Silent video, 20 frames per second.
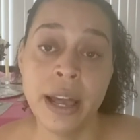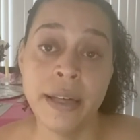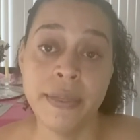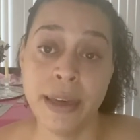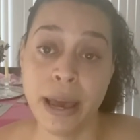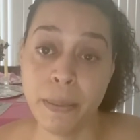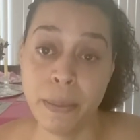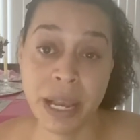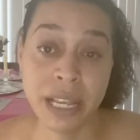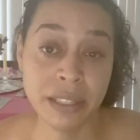
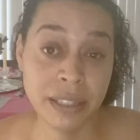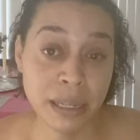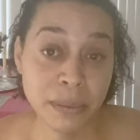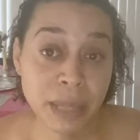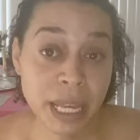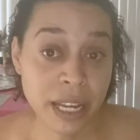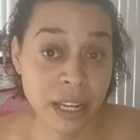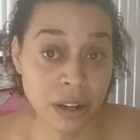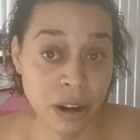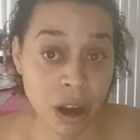That may seem
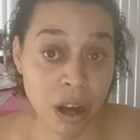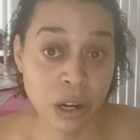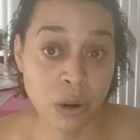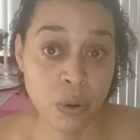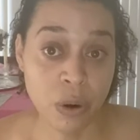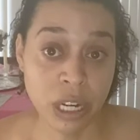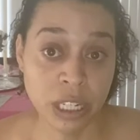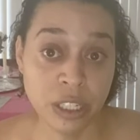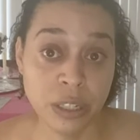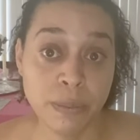like an odd
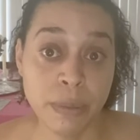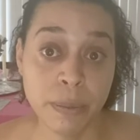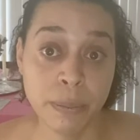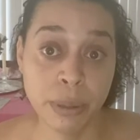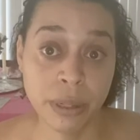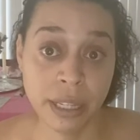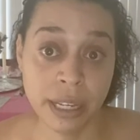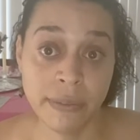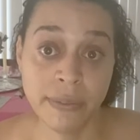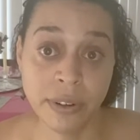question, but
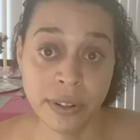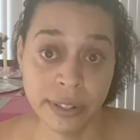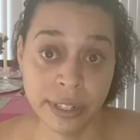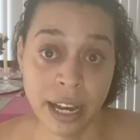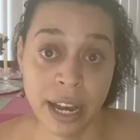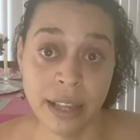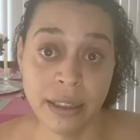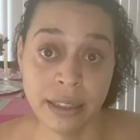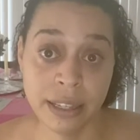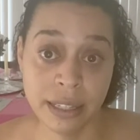believe it or
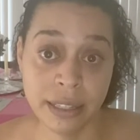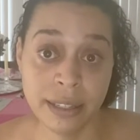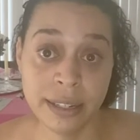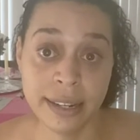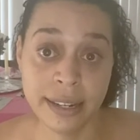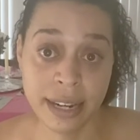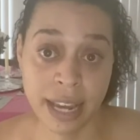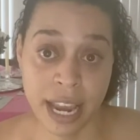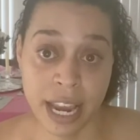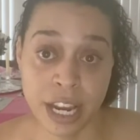not, this day
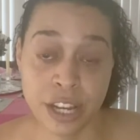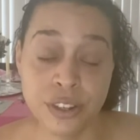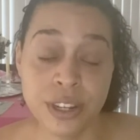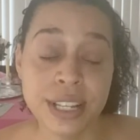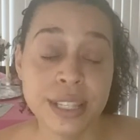and age,